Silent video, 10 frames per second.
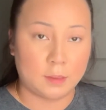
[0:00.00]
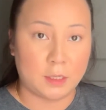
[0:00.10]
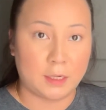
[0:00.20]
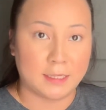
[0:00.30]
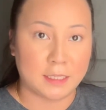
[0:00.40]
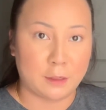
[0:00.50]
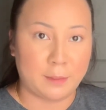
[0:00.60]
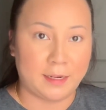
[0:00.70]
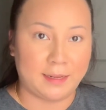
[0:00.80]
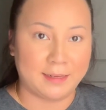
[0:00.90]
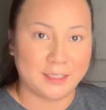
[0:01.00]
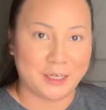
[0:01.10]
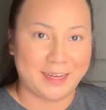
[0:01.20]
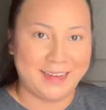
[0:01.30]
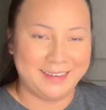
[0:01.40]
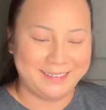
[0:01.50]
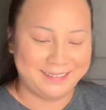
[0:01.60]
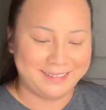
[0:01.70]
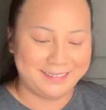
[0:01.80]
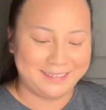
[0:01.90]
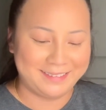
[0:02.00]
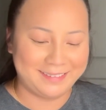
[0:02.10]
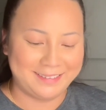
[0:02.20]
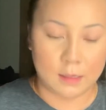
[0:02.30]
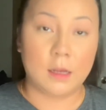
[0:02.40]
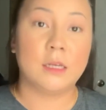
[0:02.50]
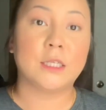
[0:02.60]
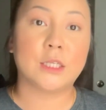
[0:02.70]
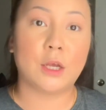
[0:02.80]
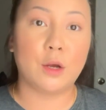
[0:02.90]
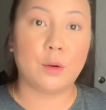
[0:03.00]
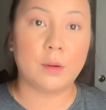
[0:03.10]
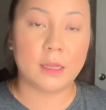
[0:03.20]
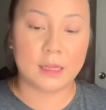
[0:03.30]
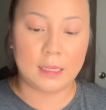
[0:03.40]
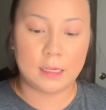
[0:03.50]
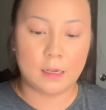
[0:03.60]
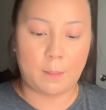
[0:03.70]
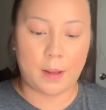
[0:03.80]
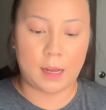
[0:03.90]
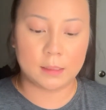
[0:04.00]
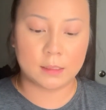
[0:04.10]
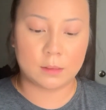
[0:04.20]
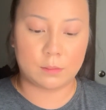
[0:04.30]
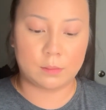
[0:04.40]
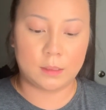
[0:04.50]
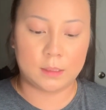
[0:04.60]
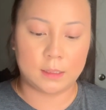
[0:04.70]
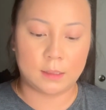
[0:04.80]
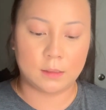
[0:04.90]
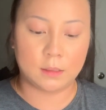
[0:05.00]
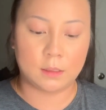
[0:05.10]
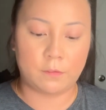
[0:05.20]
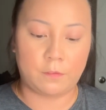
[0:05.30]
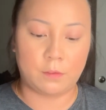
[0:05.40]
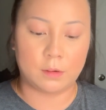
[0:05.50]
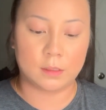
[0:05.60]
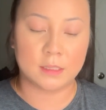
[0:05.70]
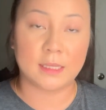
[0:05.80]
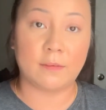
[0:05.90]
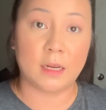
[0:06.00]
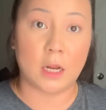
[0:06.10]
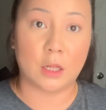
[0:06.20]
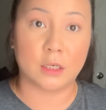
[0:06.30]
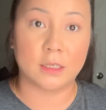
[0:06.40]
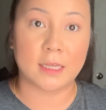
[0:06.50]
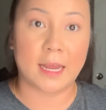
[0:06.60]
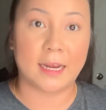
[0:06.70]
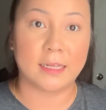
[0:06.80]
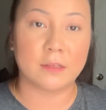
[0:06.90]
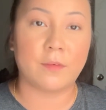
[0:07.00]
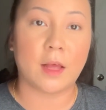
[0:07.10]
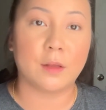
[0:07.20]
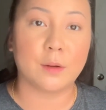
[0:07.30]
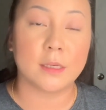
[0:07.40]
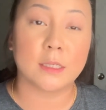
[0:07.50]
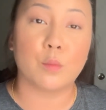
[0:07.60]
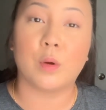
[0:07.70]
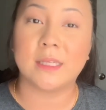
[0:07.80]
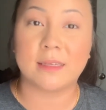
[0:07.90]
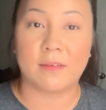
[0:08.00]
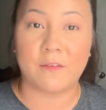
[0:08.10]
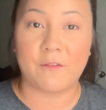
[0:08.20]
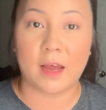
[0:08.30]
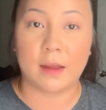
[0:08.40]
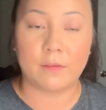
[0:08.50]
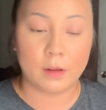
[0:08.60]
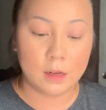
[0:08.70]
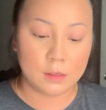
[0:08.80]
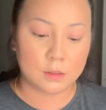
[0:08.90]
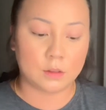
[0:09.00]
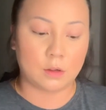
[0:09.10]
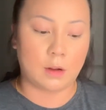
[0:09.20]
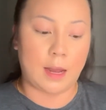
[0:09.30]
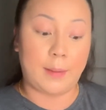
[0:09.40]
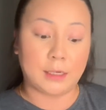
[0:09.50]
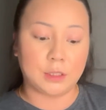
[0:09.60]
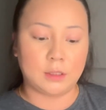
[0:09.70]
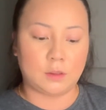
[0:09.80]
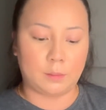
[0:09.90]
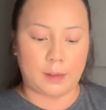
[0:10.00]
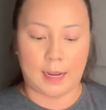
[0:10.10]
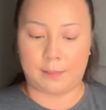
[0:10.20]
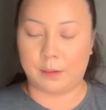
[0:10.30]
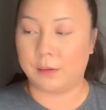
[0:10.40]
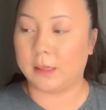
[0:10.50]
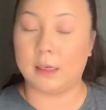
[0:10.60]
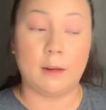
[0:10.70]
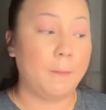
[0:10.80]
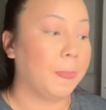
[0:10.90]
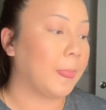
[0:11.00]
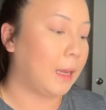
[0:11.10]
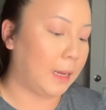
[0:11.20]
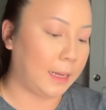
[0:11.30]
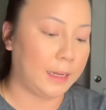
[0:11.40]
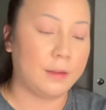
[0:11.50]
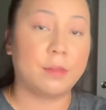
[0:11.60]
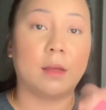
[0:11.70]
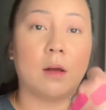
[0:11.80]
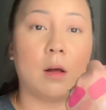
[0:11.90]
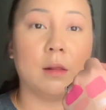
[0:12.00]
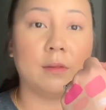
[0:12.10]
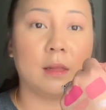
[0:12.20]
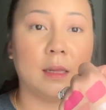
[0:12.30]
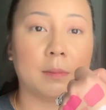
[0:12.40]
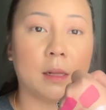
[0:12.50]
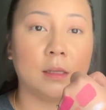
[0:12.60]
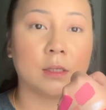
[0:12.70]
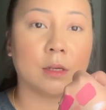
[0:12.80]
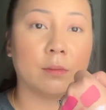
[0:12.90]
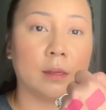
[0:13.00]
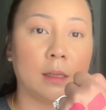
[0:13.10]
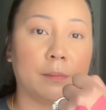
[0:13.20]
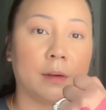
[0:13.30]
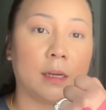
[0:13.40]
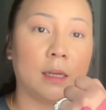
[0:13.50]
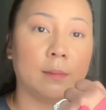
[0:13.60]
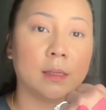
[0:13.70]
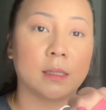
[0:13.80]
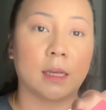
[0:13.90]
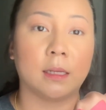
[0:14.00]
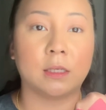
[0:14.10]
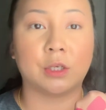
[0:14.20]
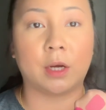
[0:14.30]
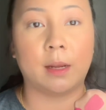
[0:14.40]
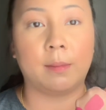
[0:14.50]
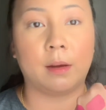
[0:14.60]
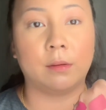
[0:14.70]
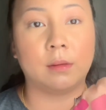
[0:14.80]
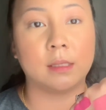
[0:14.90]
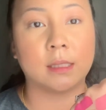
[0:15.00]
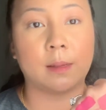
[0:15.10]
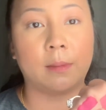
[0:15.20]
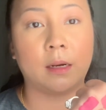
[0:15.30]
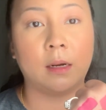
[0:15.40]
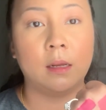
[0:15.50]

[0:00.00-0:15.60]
Can you guys hear me and Jake? So the box retails for $70 and its value is $175. So I'm actually super happy with it. I think all of the lip colors are really pretty. I'm excited to try them out this summer.